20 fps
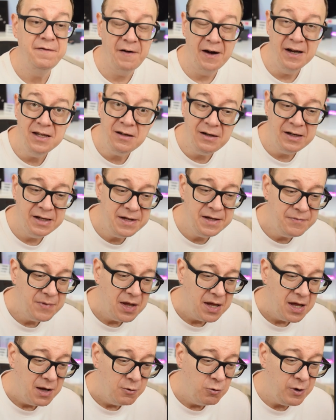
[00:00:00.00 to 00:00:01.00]
Finally,
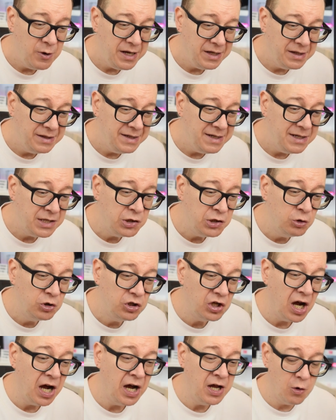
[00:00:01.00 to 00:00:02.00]
we need to
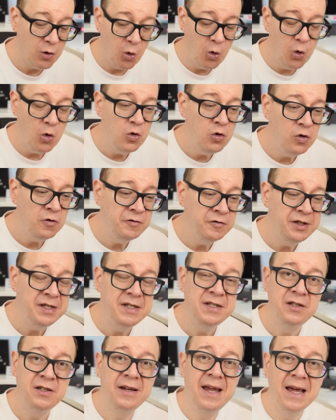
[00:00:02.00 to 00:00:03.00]
tie all of
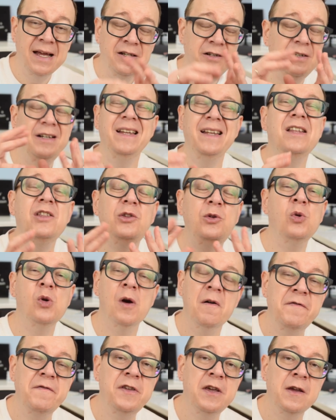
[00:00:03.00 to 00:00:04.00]
this together into
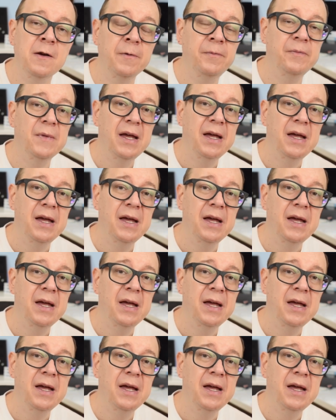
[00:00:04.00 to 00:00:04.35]
a view.